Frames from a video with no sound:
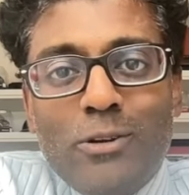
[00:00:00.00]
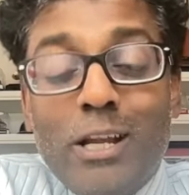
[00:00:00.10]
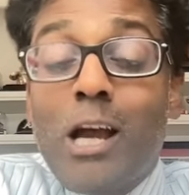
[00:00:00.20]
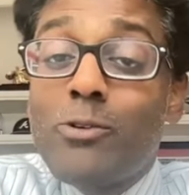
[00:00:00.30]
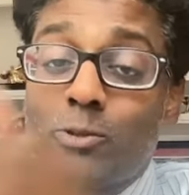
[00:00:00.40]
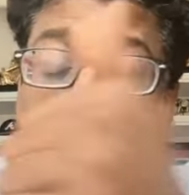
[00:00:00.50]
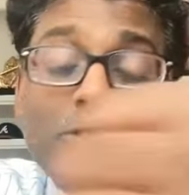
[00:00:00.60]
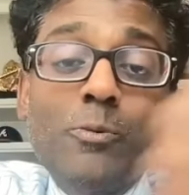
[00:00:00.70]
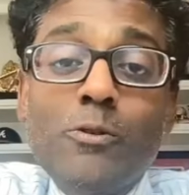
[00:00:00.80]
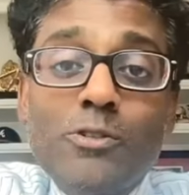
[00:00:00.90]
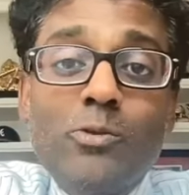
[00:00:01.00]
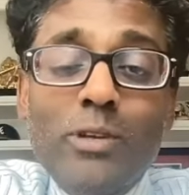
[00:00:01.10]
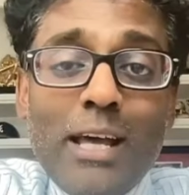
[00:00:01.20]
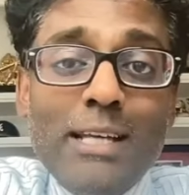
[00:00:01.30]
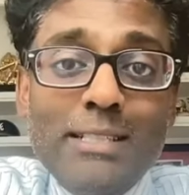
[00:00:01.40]
Now, I was supposed to do one
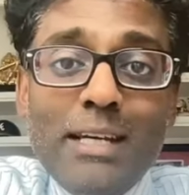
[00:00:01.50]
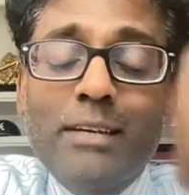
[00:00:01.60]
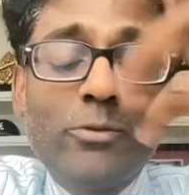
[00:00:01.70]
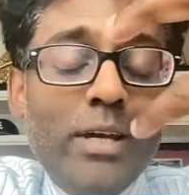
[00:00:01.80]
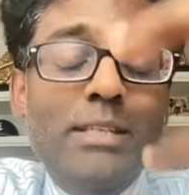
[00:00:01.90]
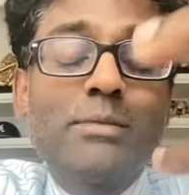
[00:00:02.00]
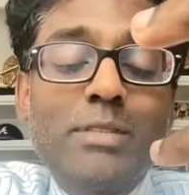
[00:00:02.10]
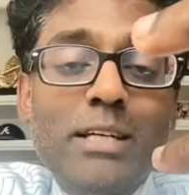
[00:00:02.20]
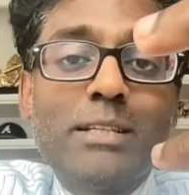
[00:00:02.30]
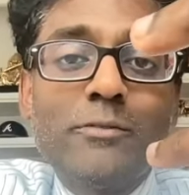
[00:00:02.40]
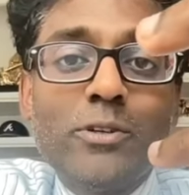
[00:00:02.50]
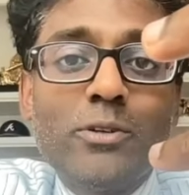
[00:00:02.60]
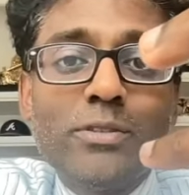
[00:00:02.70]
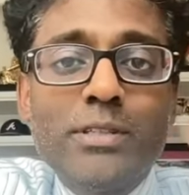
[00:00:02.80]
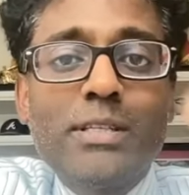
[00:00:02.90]
last night. We had some tech difficulties.